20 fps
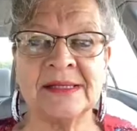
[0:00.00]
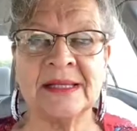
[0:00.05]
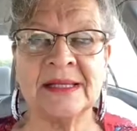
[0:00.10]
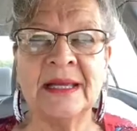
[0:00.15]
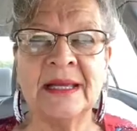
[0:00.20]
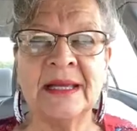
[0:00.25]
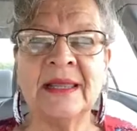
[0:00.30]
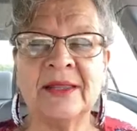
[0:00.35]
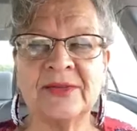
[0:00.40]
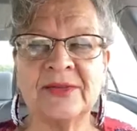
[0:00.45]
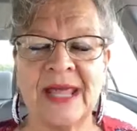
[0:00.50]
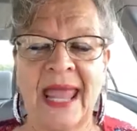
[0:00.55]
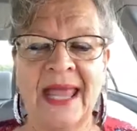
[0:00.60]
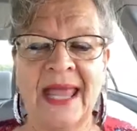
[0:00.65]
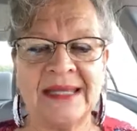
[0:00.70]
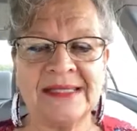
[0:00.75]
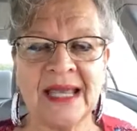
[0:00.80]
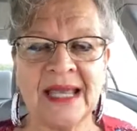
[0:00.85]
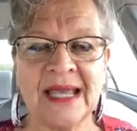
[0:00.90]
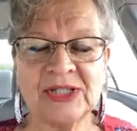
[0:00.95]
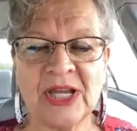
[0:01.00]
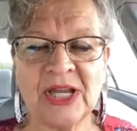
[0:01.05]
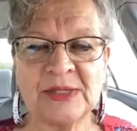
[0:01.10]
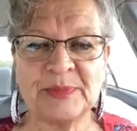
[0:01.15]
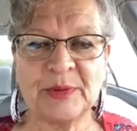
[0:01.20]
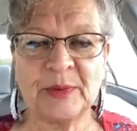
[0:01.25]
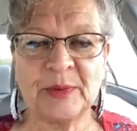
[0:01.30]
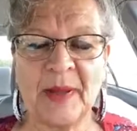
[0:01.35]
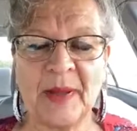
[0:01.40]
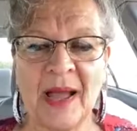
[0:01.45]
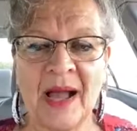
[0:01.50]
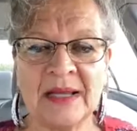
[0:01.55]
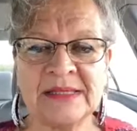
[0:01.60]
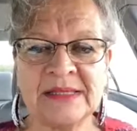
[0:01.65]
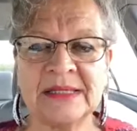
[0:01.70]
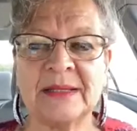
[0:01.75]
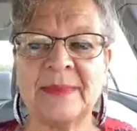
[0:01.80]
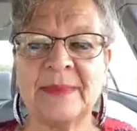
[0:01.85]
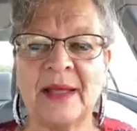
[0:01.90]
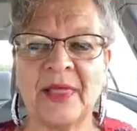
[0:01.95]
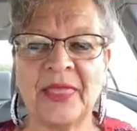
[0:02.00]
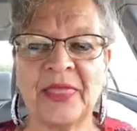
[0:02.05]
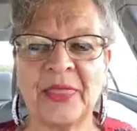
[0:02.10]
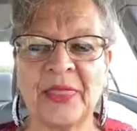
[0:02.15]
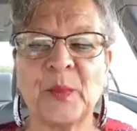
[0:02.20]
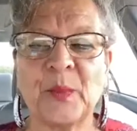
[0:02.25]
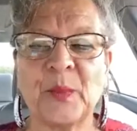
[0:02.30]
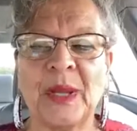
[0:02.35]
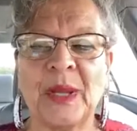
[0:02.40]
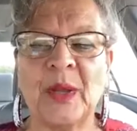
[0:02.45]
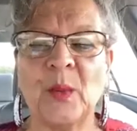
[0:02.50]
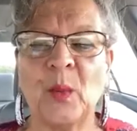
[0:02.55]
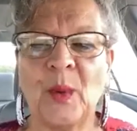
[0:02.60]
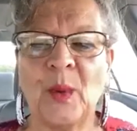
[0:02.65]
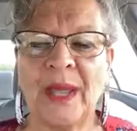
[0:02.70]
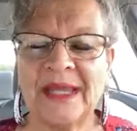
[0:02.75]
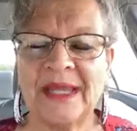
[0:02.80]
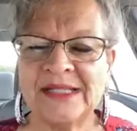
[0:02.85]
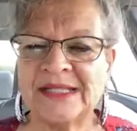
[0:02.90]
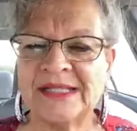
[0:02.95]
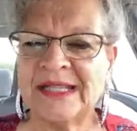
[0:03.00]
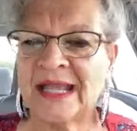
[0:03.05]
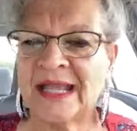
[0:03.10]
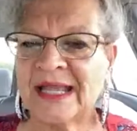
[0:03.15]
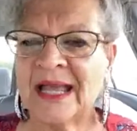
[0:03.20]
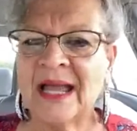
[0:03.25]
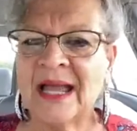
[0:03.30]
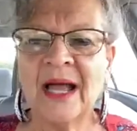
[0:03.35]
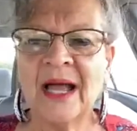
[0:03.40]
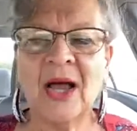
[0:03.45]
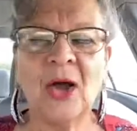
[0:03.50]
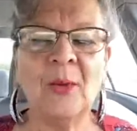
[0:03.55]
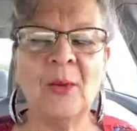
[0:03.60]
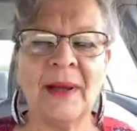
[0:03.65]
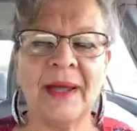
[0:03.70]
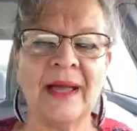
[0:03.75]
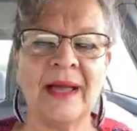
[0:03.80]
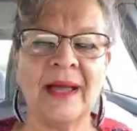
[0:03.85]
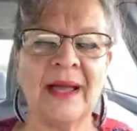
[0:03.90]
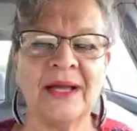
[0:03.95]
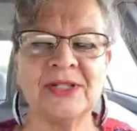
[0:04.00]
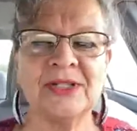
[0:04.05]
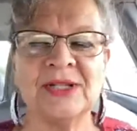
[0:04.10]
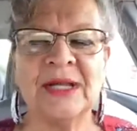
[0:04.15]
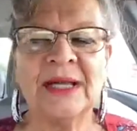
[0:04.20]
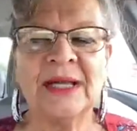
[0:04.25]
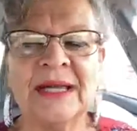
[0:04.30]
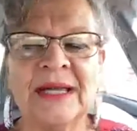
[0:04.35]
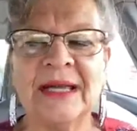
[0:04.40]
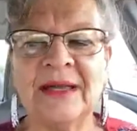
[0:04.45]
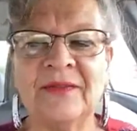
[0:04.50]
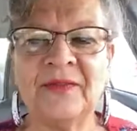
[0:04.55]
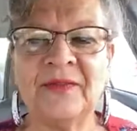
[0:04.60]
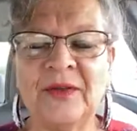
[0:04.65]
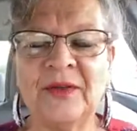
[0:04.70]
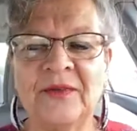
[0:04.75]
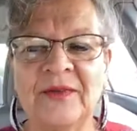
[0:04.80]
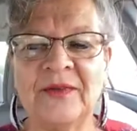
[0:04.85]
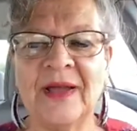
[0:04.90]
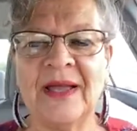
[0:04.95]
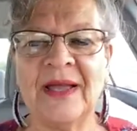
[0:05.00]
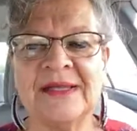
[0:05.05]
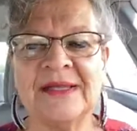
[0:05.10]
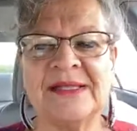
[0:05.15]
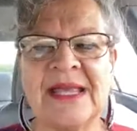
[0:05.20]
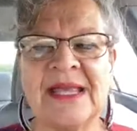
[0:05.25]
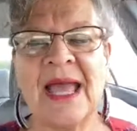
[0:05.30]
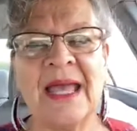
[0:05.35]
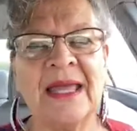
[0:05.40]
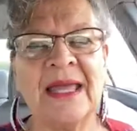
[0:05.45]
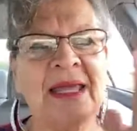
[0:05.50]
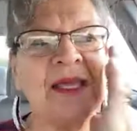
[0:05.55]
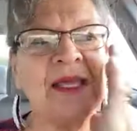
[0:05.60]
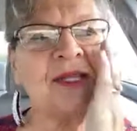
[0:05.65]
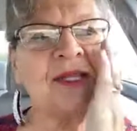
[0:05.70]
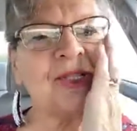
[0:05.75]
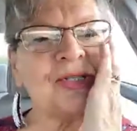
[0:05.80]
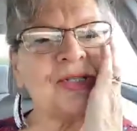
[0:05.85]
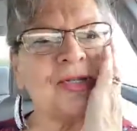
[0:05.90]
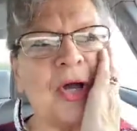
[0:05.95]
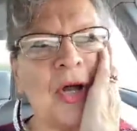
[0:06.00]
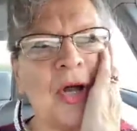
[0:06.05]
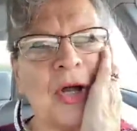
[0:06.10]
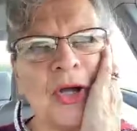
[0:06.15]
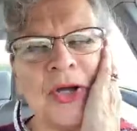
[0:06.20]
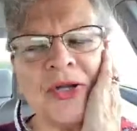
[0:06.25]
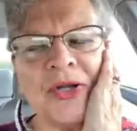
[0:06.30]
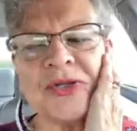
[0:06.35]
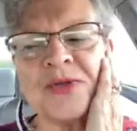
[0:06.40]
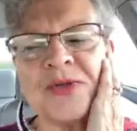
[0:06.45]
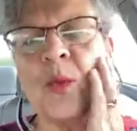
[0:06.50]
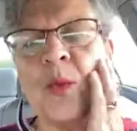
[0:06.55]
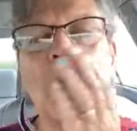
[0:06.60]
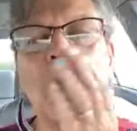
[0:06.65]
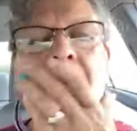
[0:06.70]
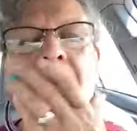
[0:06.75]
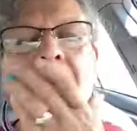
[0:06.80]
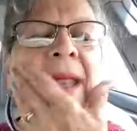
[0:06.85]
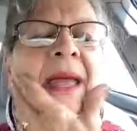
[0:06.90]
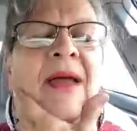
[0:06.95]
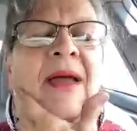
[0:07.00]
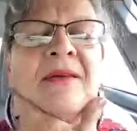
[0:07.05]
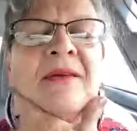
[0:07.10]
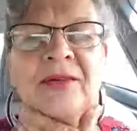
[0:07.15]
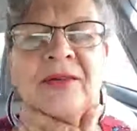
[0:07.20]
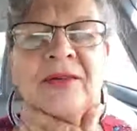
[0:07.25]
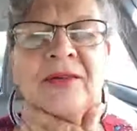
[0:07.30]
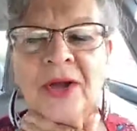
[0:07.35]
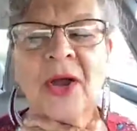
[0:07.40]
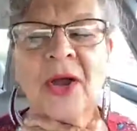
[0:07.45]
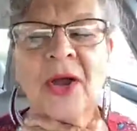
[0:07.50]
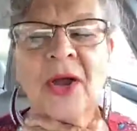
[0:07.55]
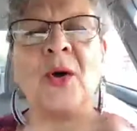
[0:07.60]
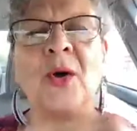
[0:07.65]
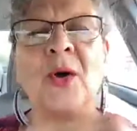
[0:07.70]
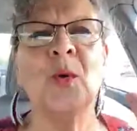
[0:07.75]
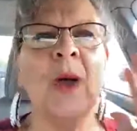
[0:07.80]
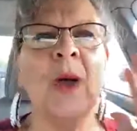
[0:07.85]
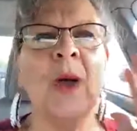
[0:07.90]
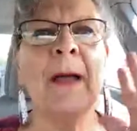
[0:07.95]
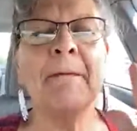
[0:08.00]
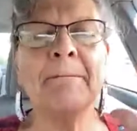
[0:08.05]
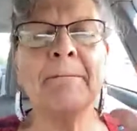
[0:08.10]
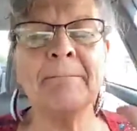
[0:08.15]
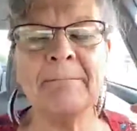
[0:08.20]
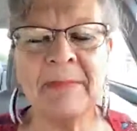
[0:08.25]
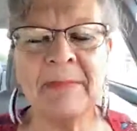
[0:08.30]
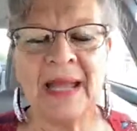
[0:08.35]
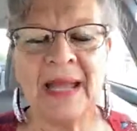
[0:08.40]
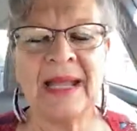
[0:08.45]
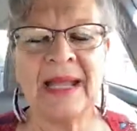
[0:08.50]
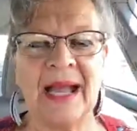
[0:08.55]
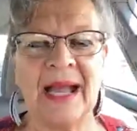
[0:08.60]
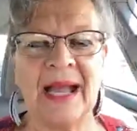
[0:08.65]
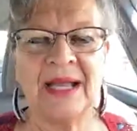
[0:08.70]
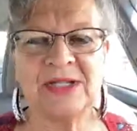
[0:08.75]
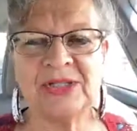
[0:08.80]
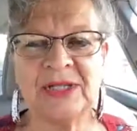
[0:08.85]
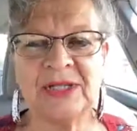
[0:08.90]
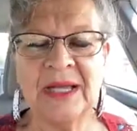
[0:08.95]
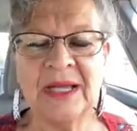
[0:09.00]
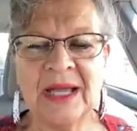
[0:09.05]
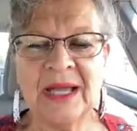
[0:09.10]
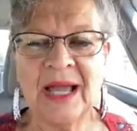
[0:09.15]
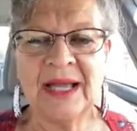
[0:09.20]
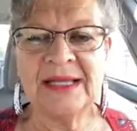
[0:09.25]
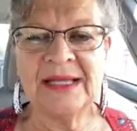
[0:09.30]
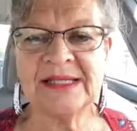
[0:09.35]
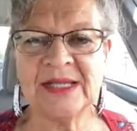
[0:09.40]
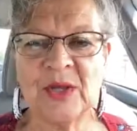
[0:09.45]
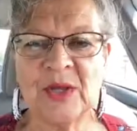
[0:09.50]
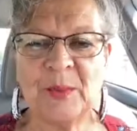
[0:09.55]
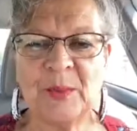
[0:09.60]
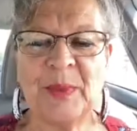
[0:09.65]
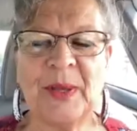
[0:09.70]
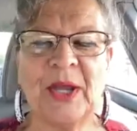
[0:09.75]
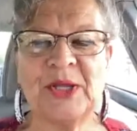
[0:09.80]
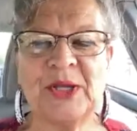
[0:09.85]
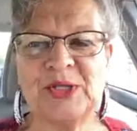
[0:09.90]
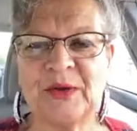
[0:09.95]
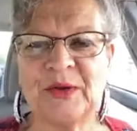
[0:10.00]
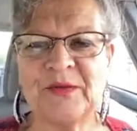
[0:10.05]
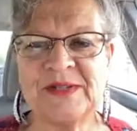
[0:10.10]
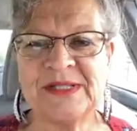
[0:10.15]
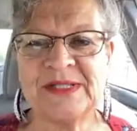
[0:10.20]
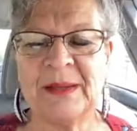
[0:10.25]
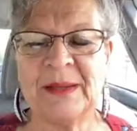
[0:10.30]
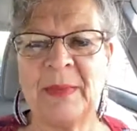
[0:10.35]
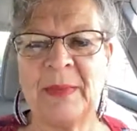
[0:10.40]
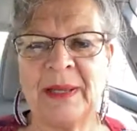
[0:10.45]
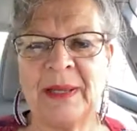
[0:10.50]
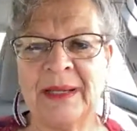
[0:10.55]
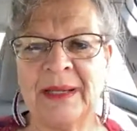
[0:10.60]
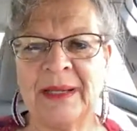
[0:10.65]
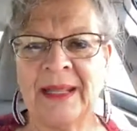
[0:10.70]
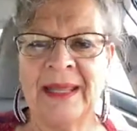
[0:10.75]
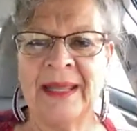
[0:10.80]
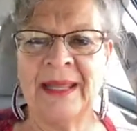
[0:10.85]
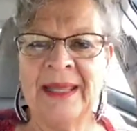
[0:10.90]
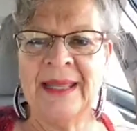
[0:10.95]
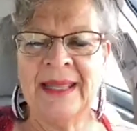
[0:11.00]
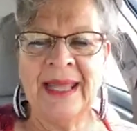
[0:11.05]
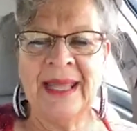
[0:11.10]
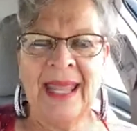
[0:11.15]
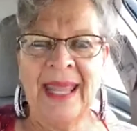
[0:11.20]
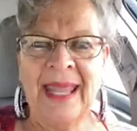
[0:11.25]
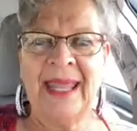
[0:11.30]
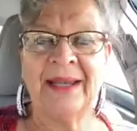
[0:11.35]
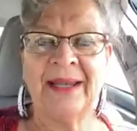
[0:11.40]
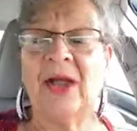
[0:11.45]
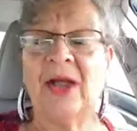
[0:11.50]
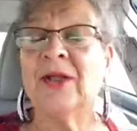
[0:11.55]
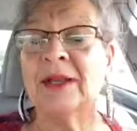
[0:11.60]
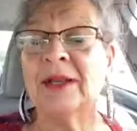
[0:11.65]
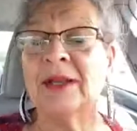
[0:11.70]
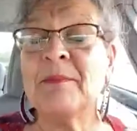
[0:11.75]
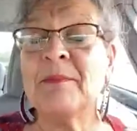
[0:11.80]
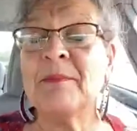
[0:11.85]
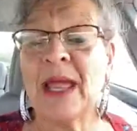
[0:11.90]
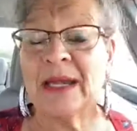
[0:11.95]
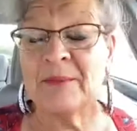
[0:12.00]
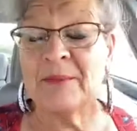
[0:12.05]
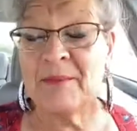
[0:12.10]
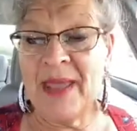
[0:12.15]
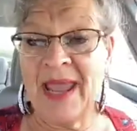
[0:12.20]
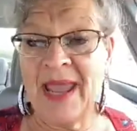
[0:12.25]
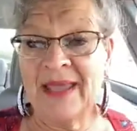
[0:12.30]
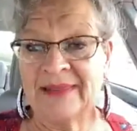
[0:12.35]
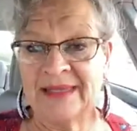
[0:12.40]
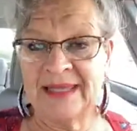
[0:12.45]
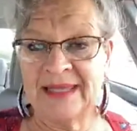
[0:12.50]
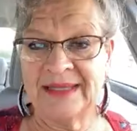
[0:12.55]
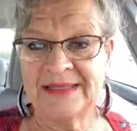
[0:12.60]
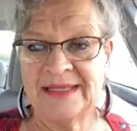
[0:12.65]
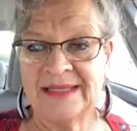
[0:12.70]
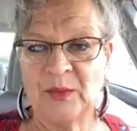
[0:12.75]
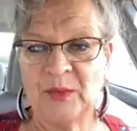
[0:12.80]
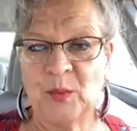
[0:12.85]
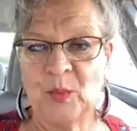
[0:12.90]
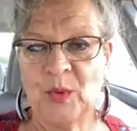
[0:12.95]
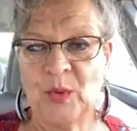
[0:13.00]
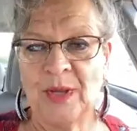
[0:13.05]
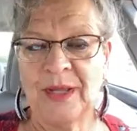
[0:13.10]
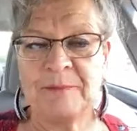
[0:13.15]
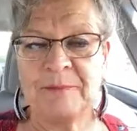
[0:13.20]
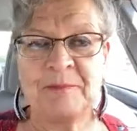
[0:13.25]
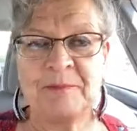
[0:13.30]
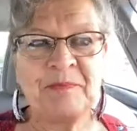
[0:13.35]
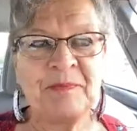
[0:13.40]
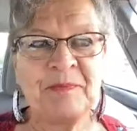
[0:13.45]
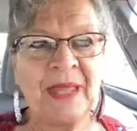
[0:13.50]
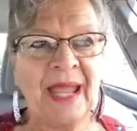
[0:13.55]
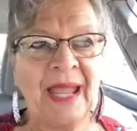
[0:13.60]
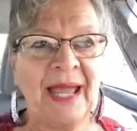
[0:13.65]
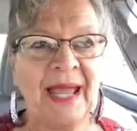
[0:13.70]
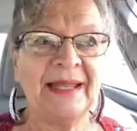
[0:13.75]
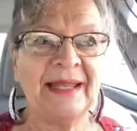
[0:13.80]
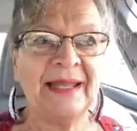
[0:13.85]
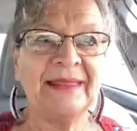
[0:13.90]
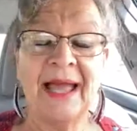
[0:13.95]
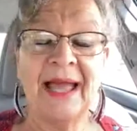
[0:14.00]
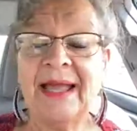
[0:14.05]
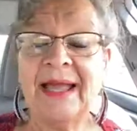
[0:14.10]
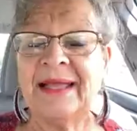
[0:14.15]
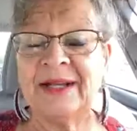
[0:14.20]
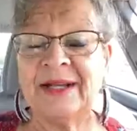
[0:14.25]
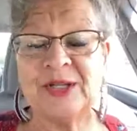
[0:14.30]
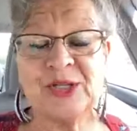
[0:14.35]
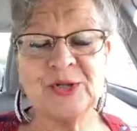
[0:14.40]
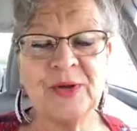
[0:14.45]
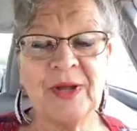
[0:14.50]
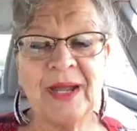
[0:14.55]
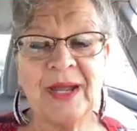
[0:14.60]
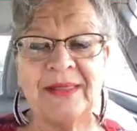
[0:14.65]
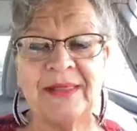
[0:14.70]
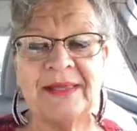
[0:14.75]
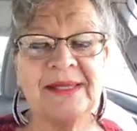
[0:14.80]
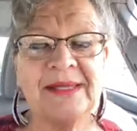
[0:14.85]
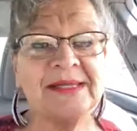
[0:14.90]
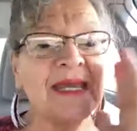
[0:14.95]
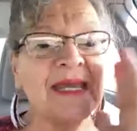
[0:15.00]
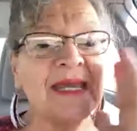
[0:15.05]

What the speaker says: There's 8 sachets per box in about 3 weeks. Yeah. Oh my gosh. If you've got saggy jaws, whatever. Oh my gosh. I saw a picture of somebody and on a man that had done one. And I thought, I gotta try this.